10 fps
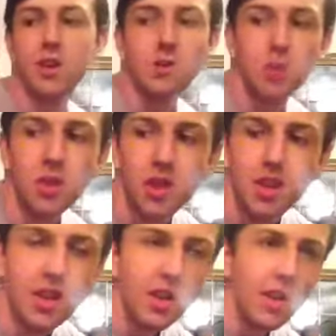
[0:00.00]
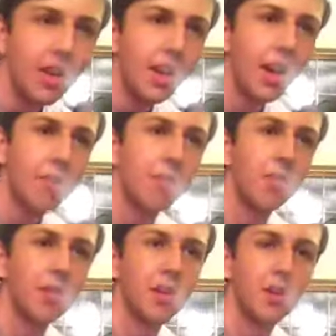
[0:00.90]
You will need
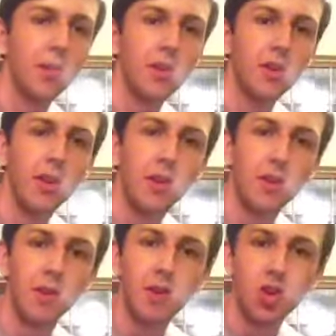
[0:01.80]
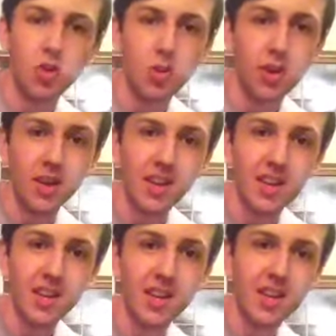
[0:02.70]
1/2 cup of
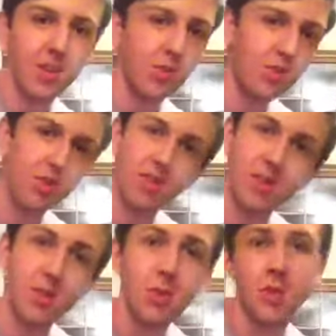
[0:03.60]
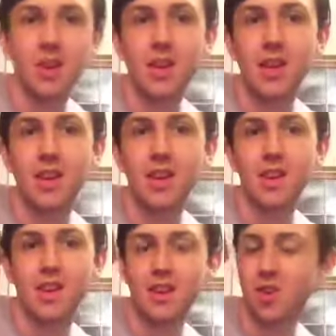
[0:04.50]
shortening. I use Crisco.
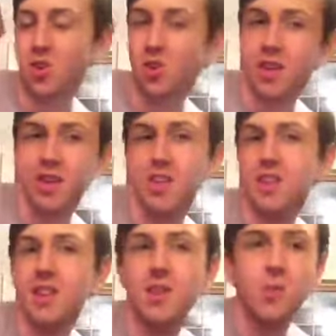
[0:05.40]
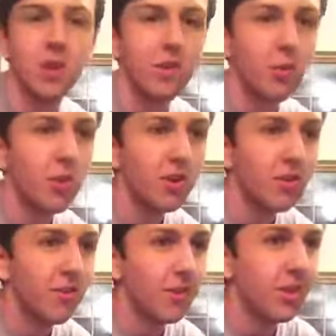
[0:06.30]
It's shortening. Whatever works
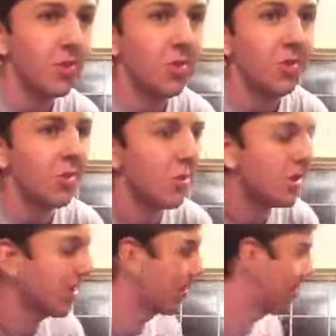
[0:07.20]
for you, works